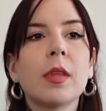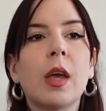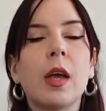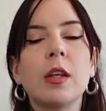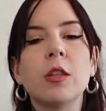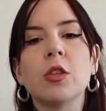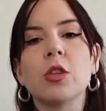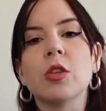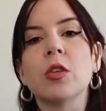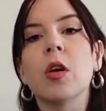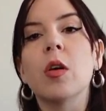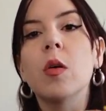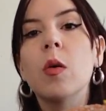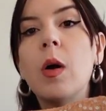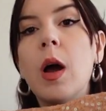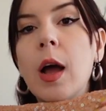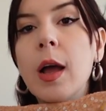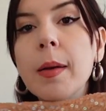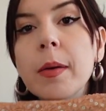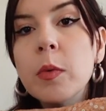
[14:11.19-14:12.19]
and so
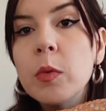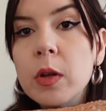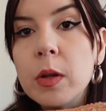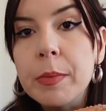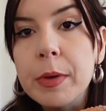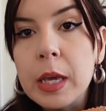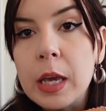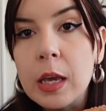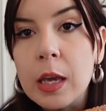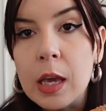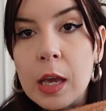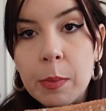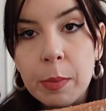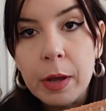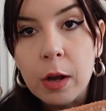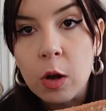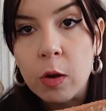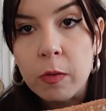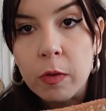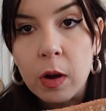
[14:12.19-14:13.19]
I will be
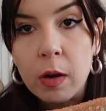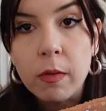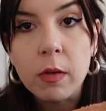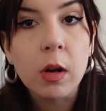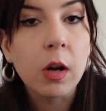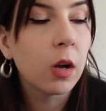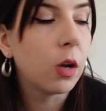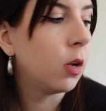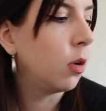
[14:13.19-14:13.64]
keeping her forever.